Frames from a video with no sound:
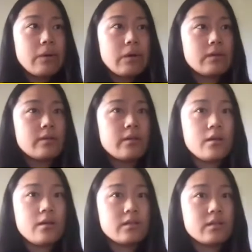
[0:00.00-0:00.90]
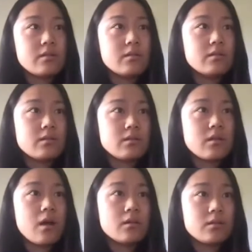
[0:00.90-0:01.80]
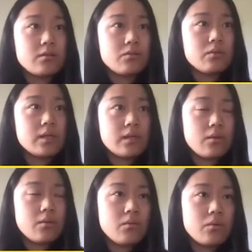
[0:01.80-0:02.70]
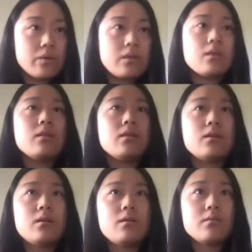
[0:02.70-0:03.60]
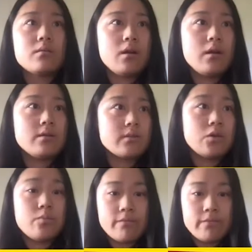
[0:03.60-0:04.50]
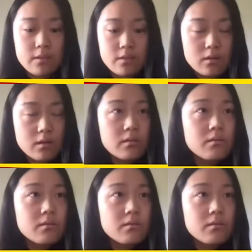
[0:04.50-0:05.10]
but this is not really within the scope of this talk.